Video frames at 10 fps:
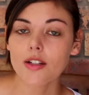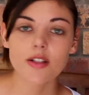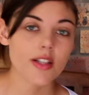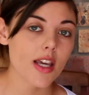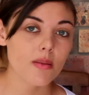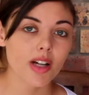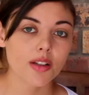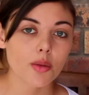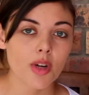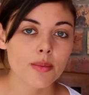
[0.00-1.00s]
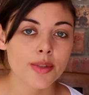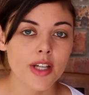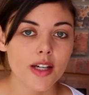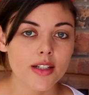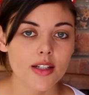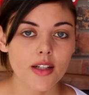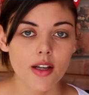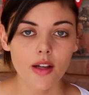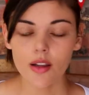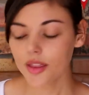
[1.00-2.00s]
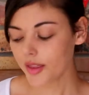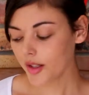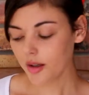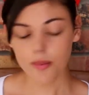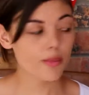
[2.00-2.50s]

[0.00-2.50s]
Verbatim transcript: to say about the website. The